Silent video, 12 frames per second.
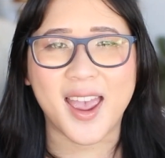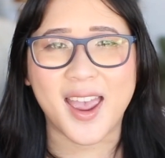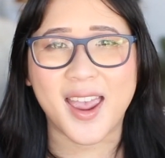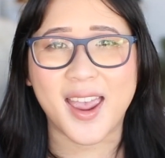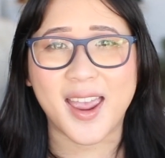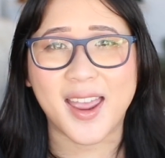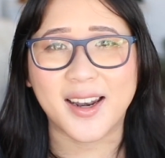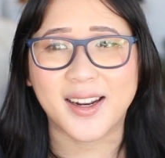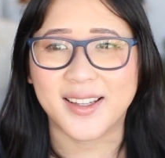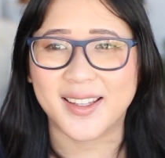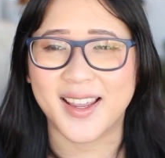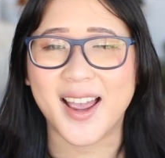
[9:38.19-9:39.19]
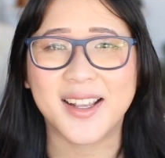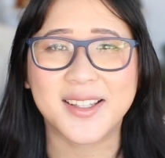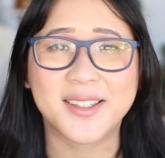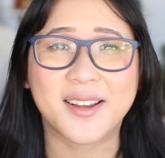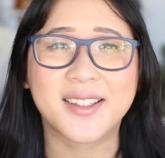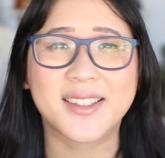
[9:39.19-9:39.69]
And yes, yeah,
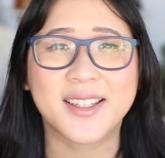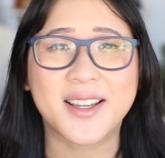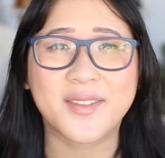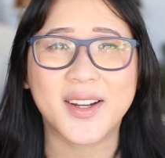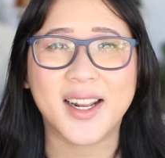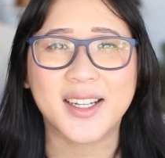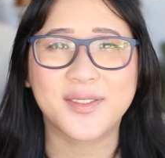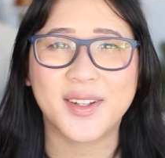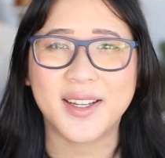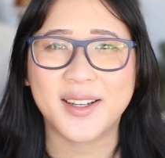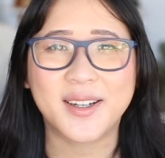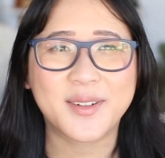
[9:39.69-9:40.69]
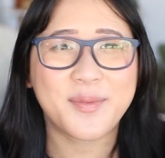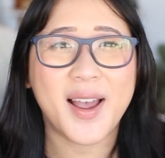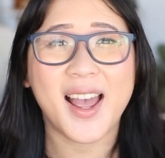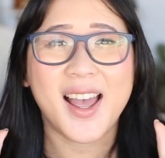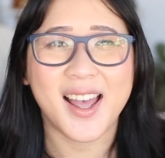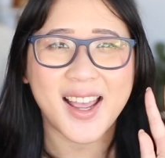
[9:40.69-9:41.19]
so I'll see you in my next video.
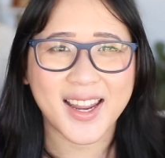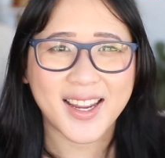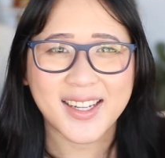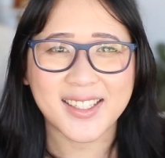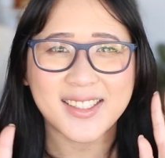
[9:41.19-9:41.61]
Bye!